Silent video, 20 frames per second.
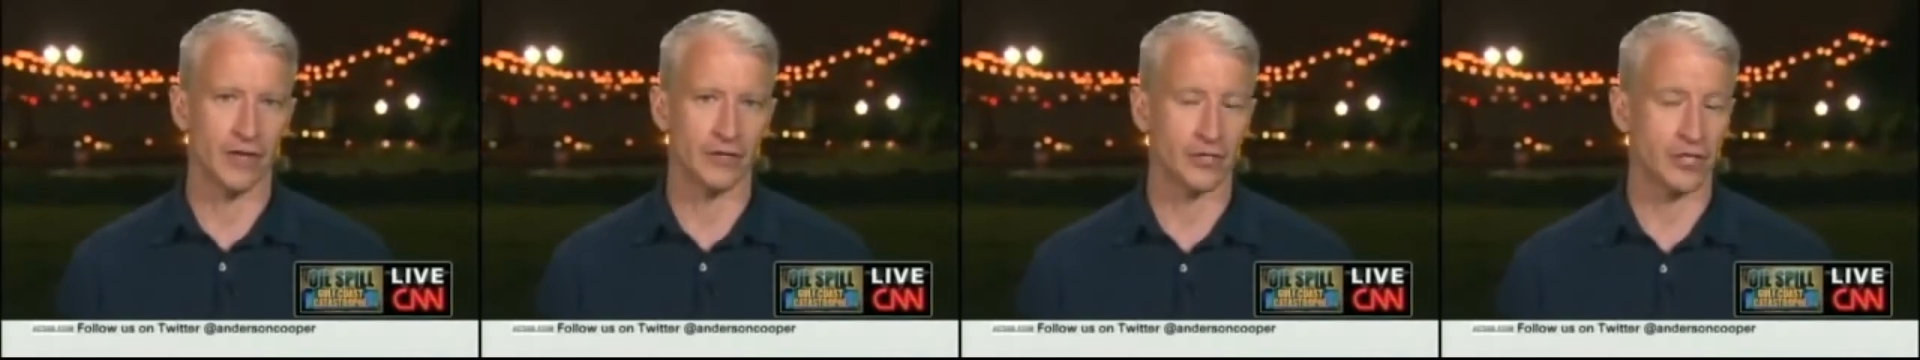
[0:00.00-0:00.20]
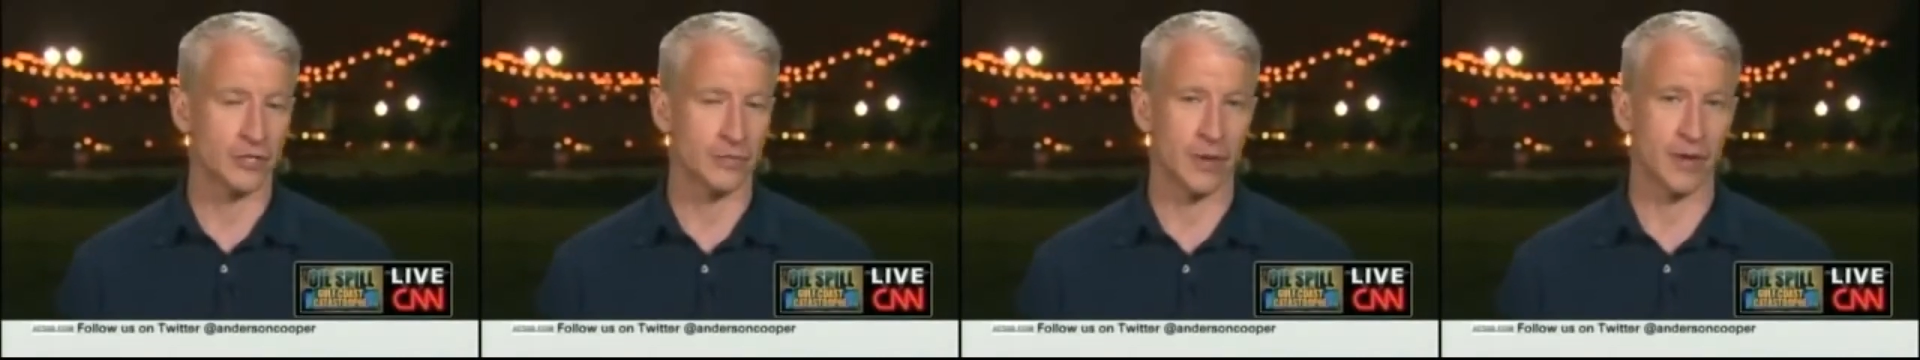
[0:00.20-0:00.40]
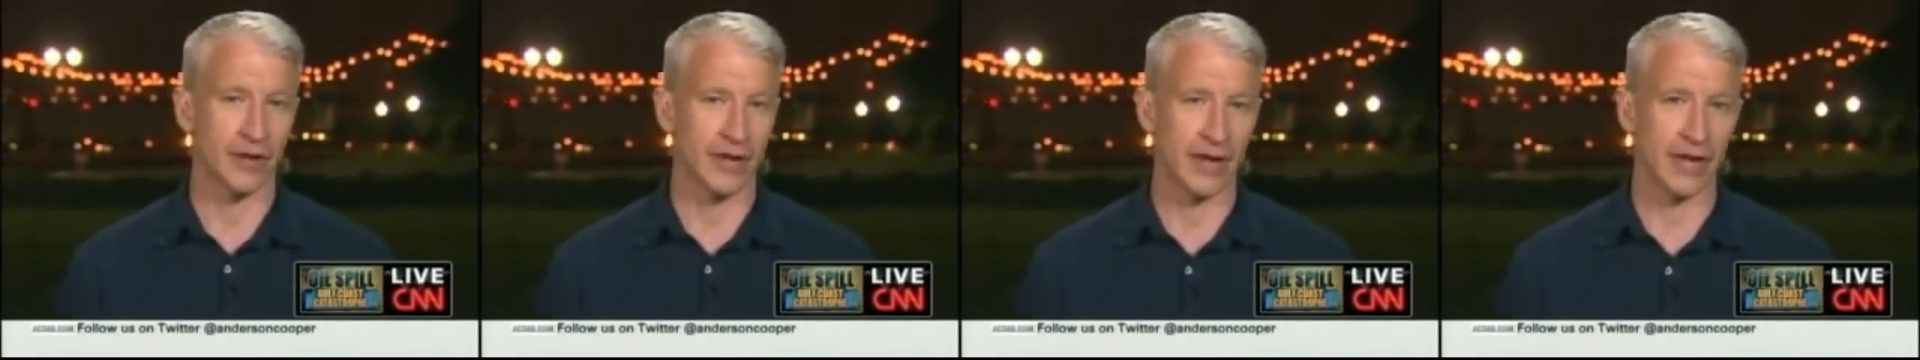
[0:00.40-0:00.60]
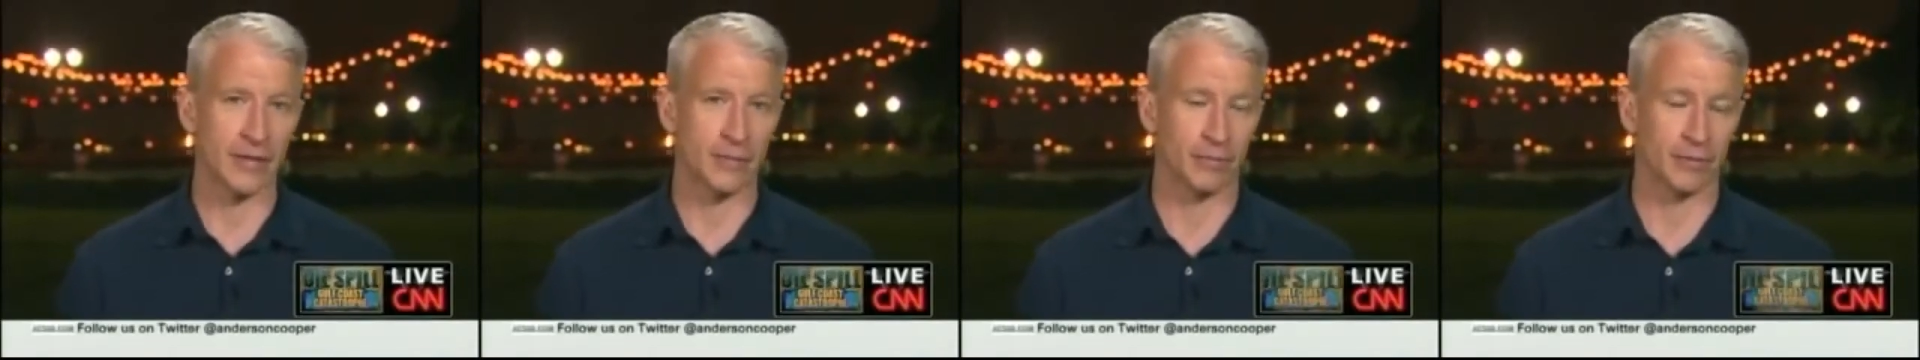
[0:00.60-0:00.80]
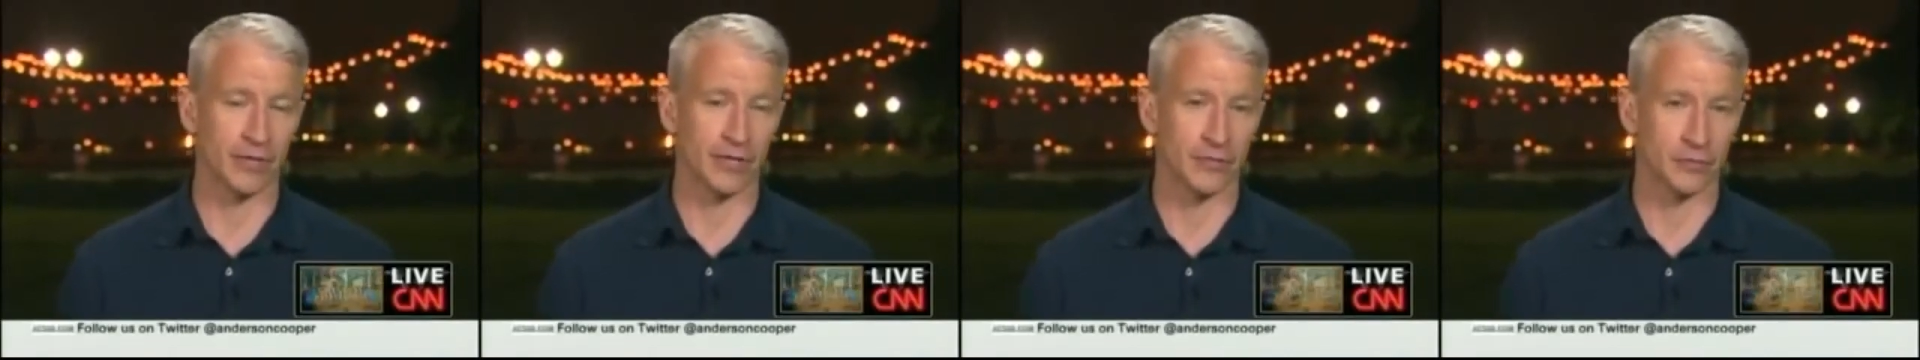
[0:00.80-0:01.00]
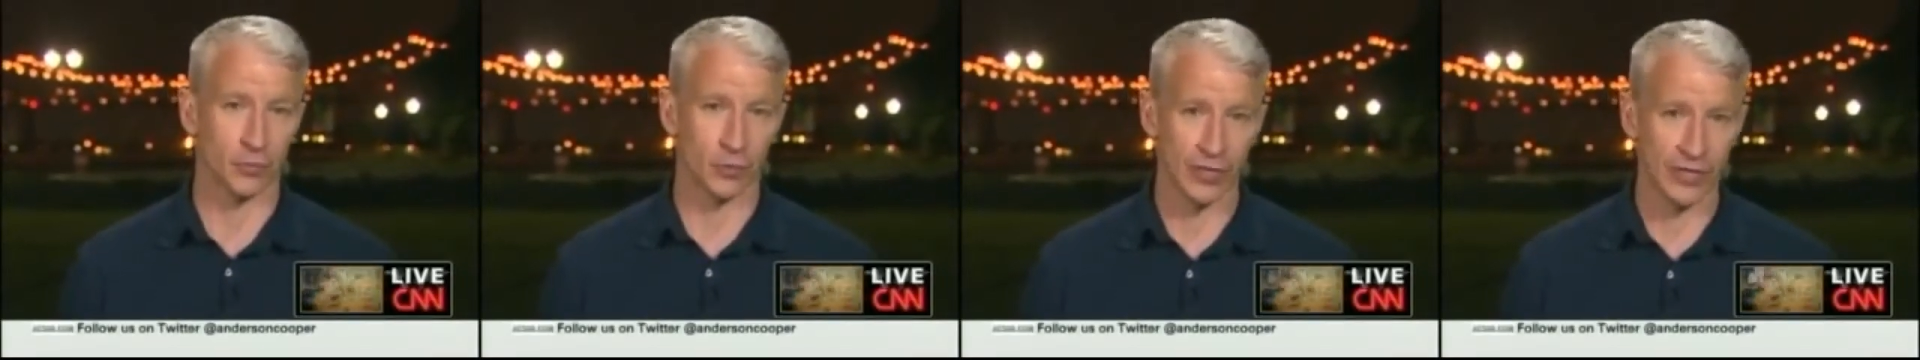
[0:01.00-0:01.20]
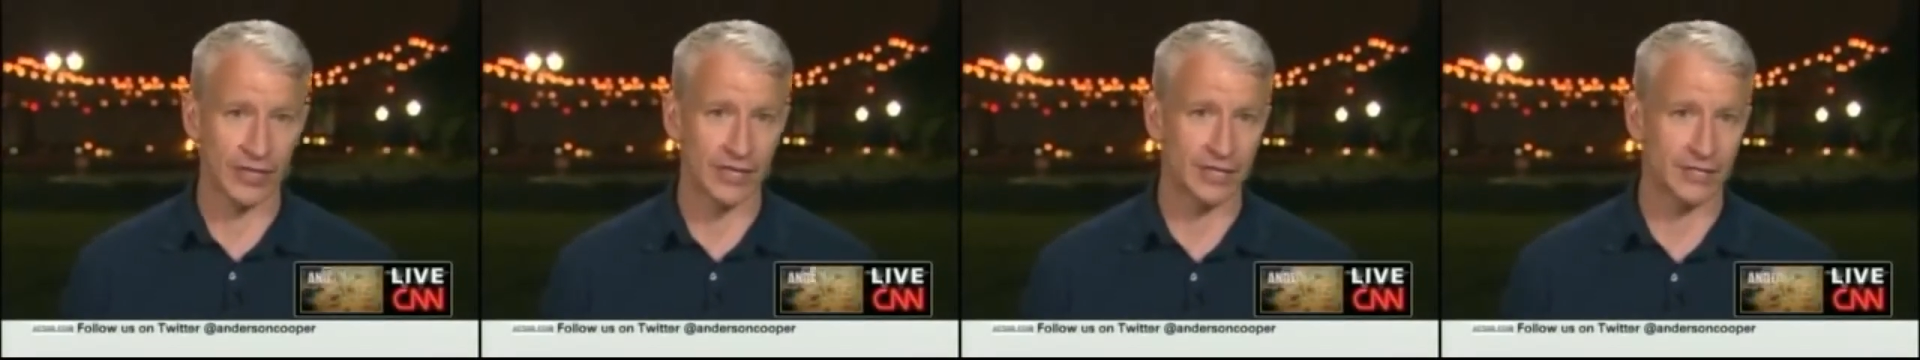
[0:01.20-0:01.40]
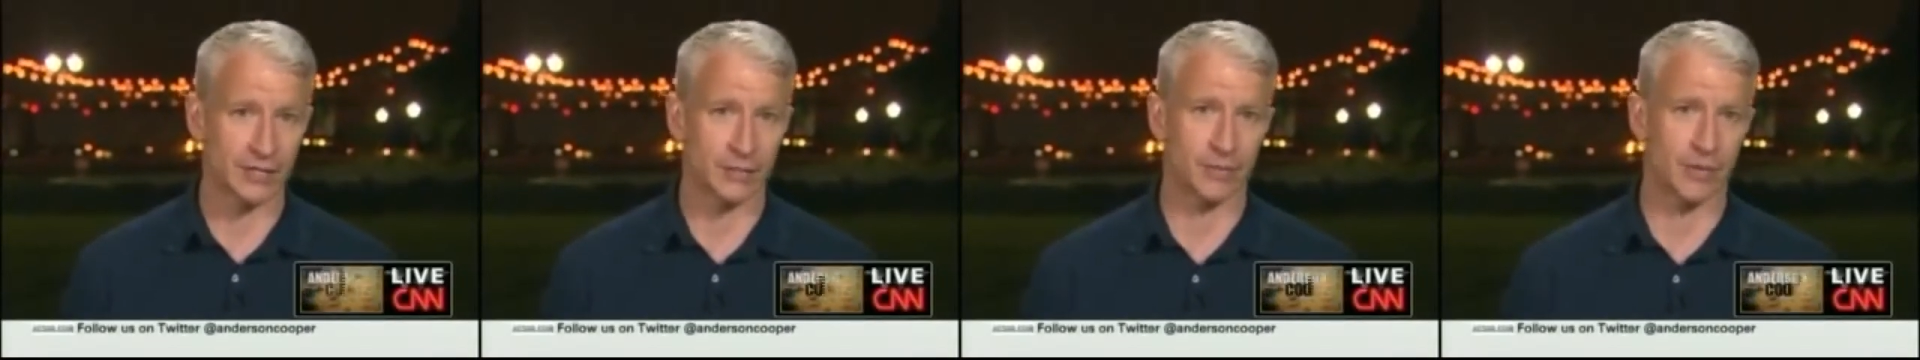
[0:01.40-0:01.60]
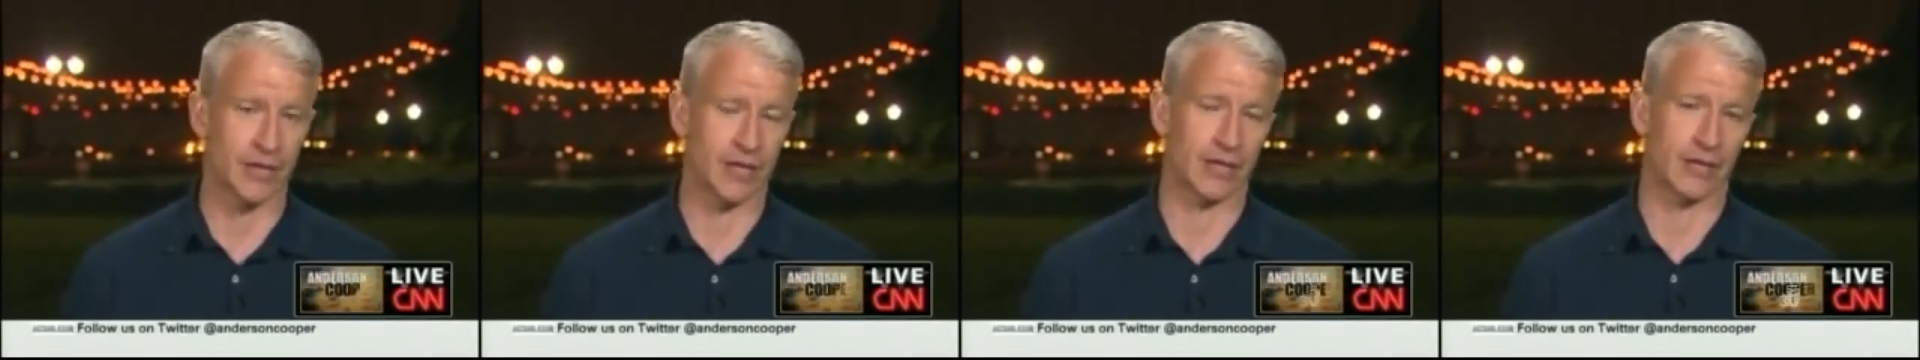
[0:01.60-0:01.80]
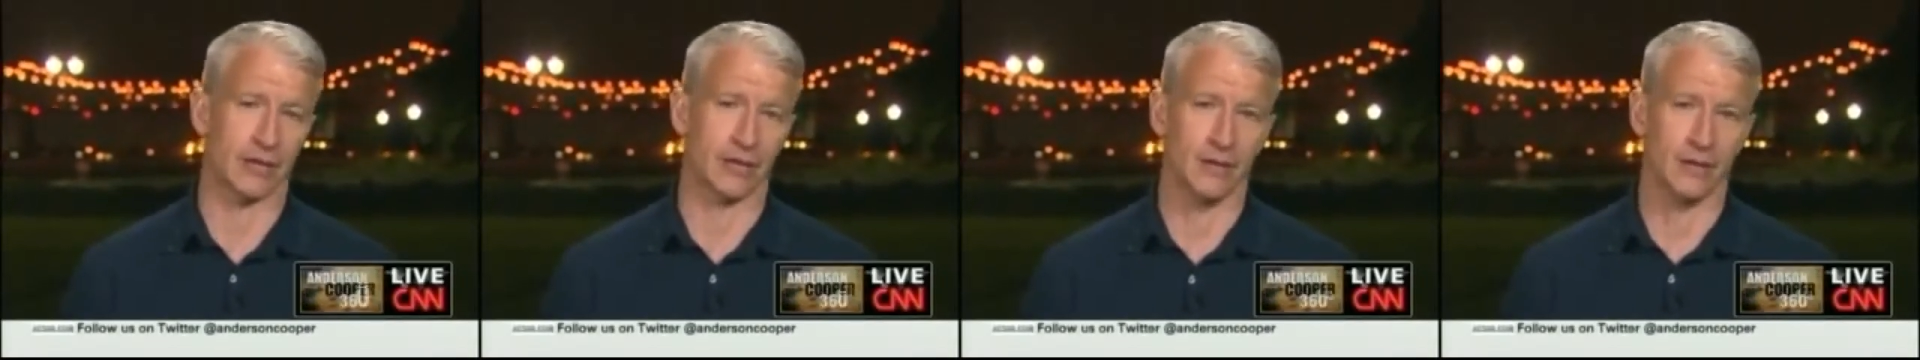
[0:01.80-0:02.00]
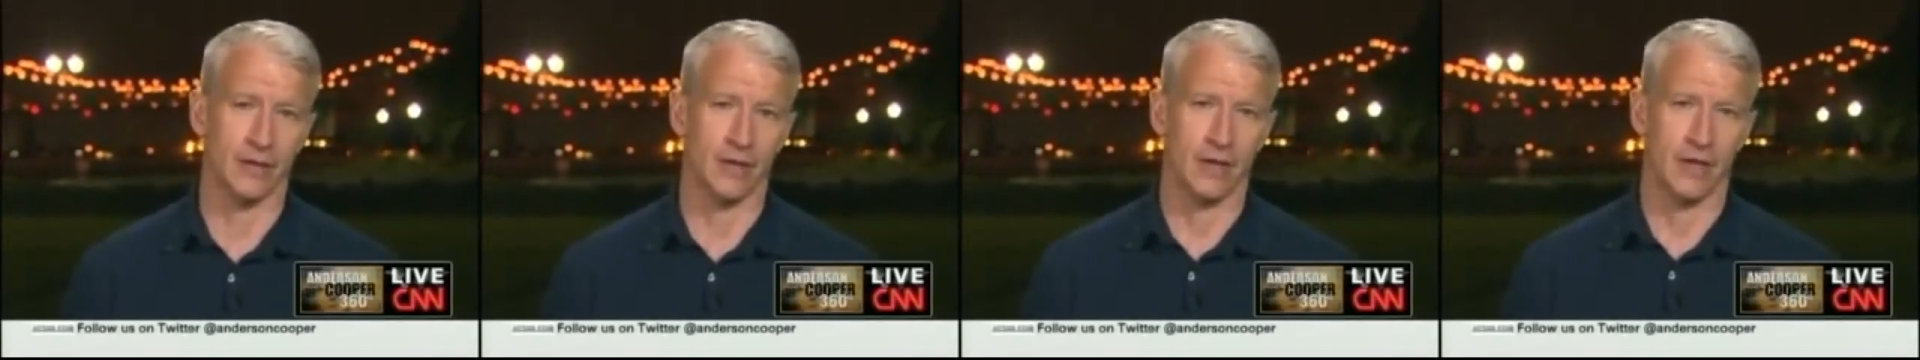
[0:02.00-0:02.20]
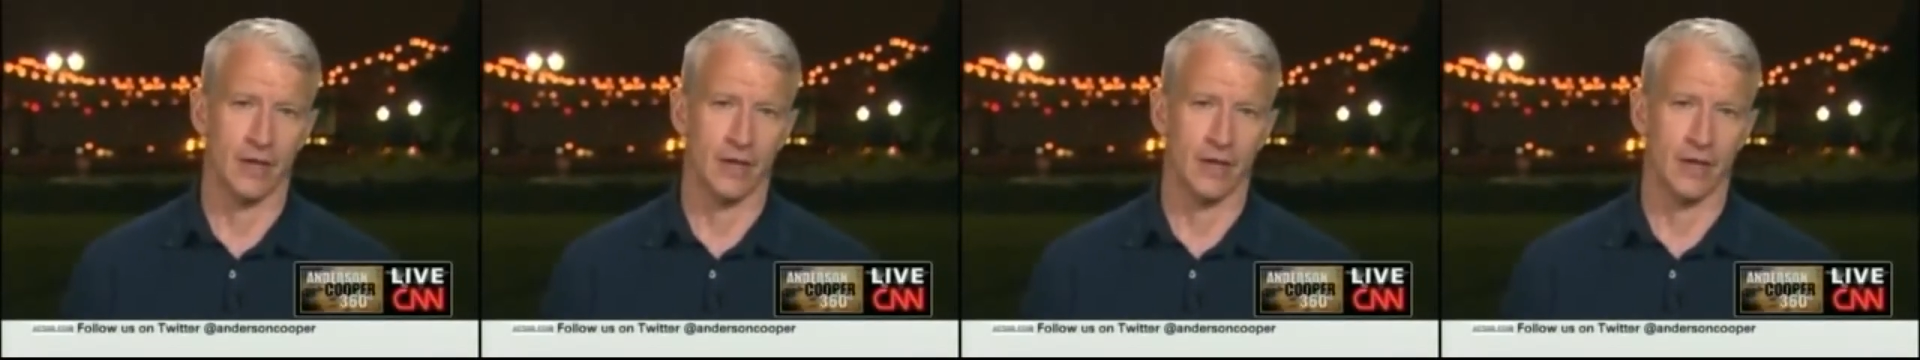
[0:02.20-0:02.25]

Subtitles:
in just about any place we need to be.